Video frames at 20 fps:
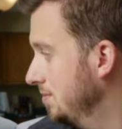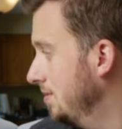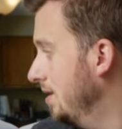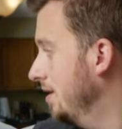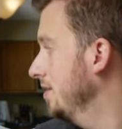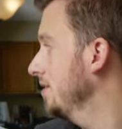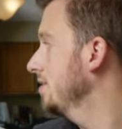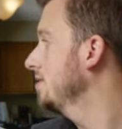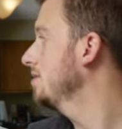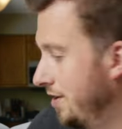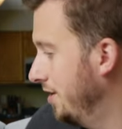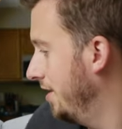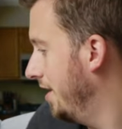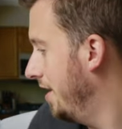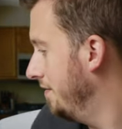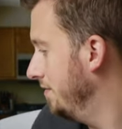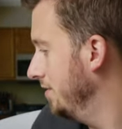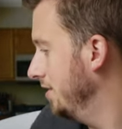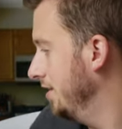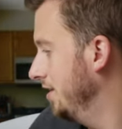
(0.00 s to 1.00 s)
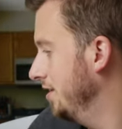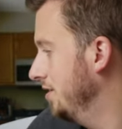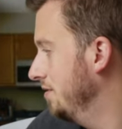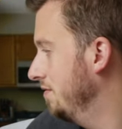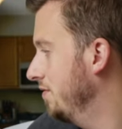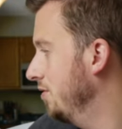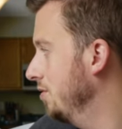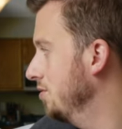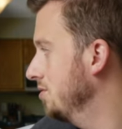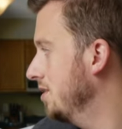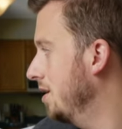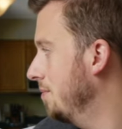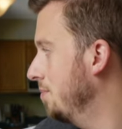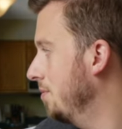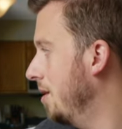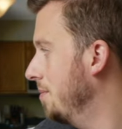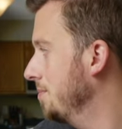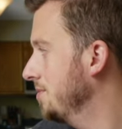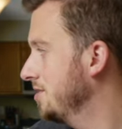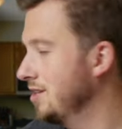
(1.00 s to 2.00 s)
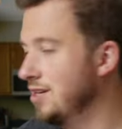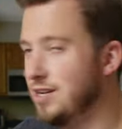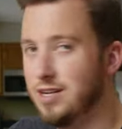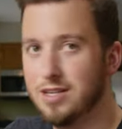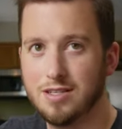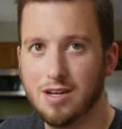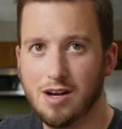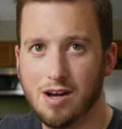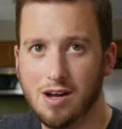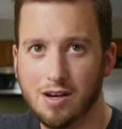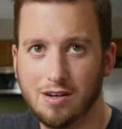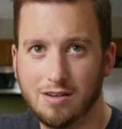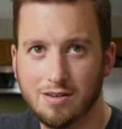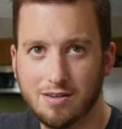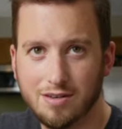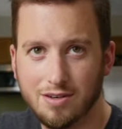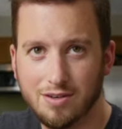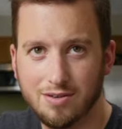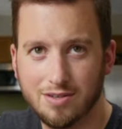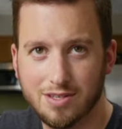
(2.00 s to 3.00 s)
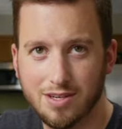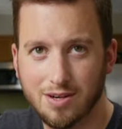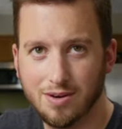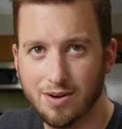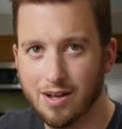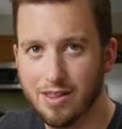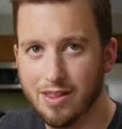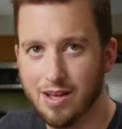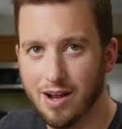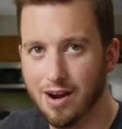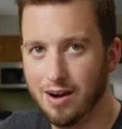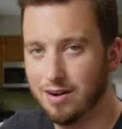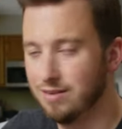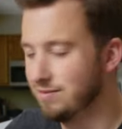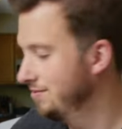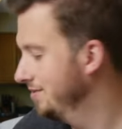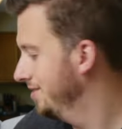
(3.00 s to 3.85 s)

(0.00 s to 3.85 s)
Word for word: Wow, this is very heavily diffused. I promise it is on. You can see right there.